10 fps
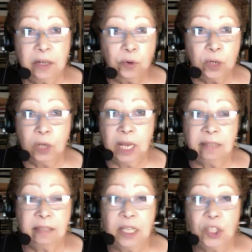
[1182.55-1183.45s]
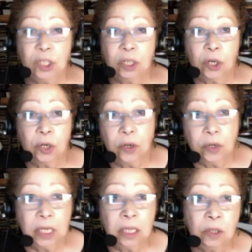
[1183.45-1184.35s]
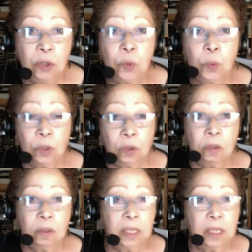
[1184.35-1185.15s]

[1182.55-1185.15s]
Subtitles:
Creolization occurred in the New World.